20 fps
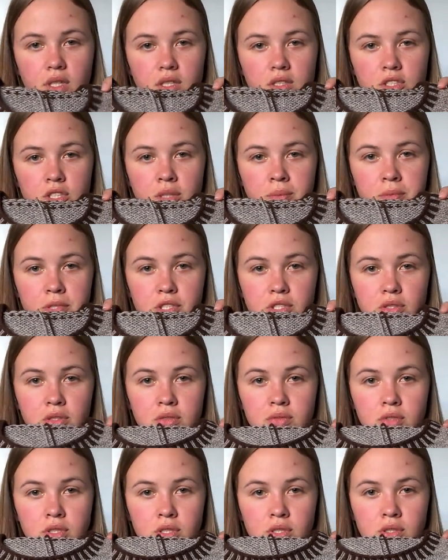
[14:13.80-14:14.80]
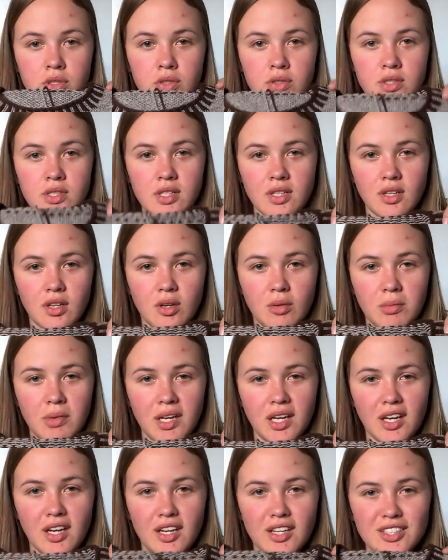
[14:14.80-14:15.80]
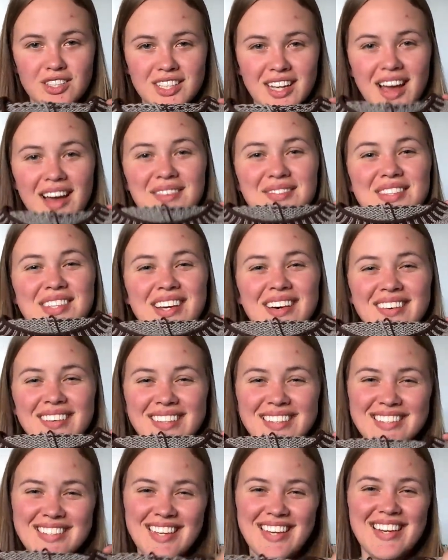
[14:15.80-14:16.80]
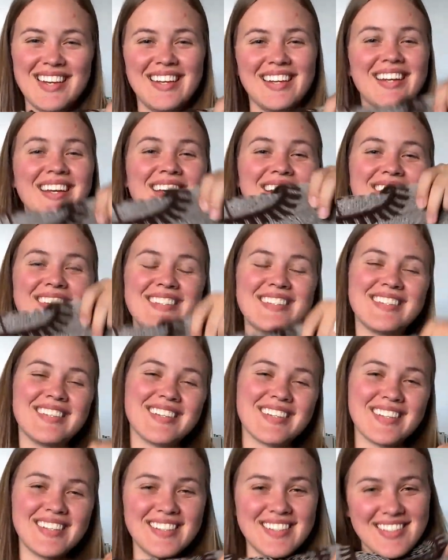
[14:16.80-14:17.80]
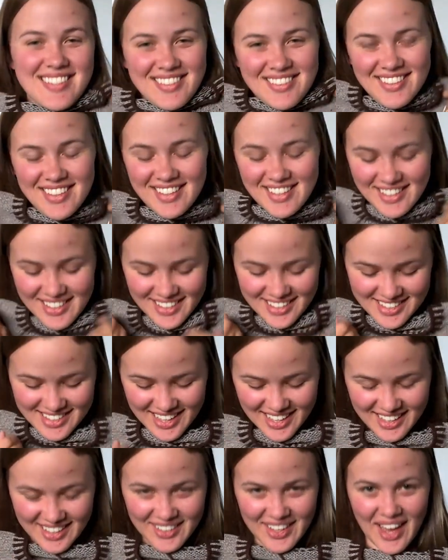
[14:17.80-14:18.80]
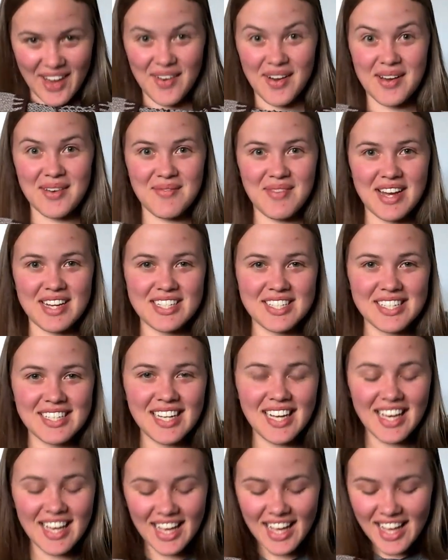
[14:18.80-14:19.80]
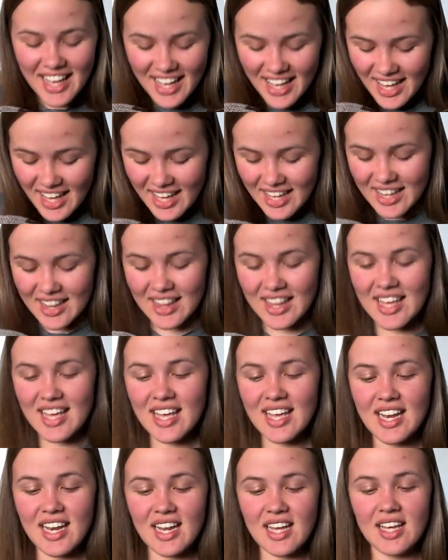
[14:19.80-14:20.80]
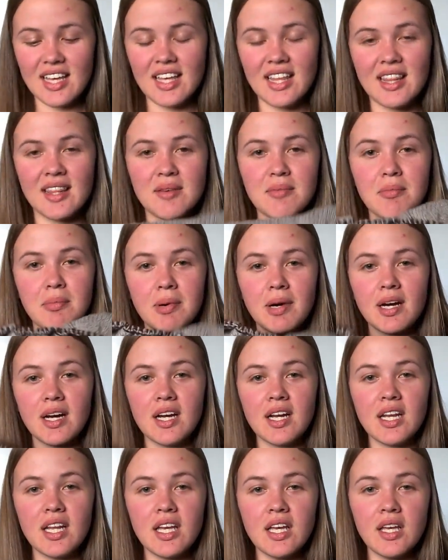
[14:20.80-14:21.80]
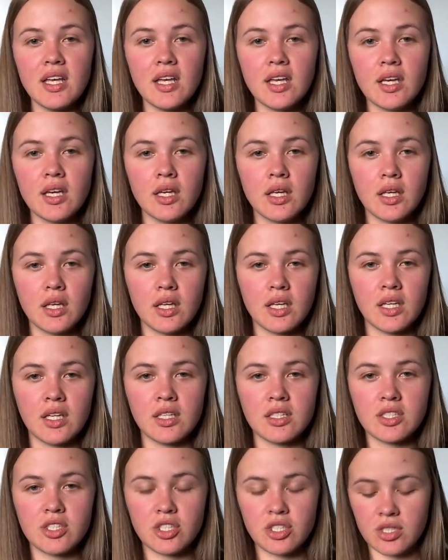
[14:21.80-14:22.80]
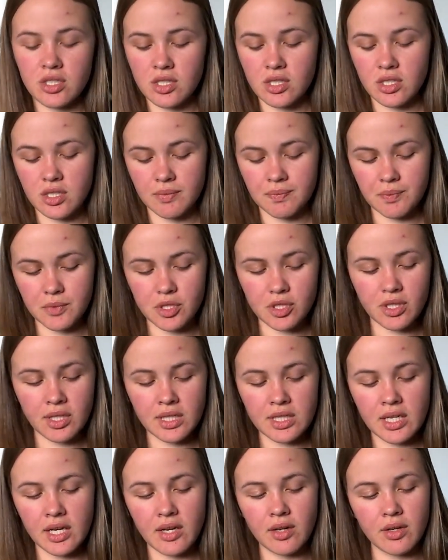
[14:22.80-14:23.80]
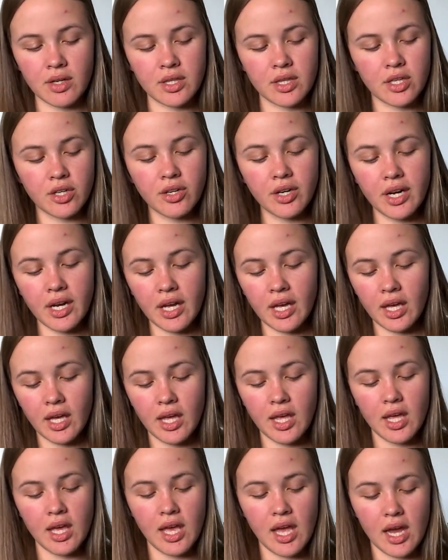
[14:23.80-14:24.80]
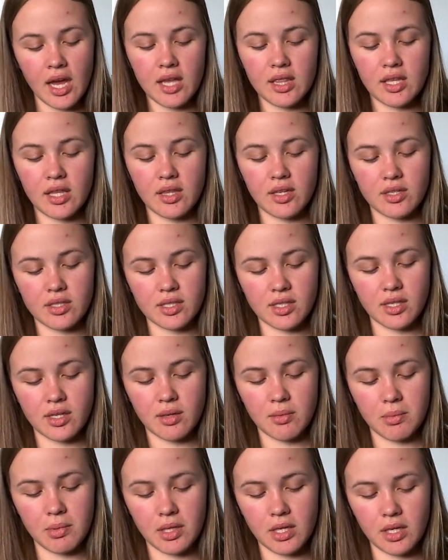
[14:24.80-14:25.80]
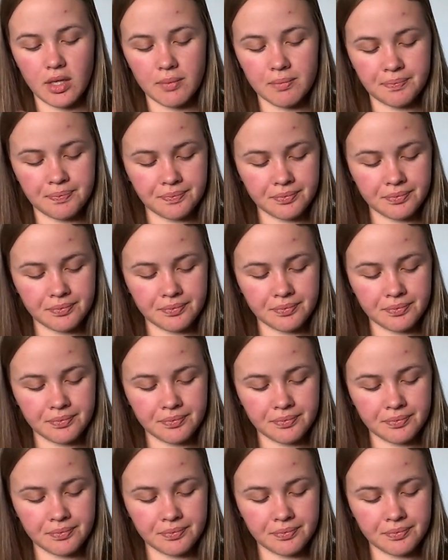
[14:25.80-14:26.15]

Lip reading: German short rows. Oh my gosh, I'm so excited. It's looking so good. Exactly how I imagined. And then the body is just straight down in the gray, and then there's gonna be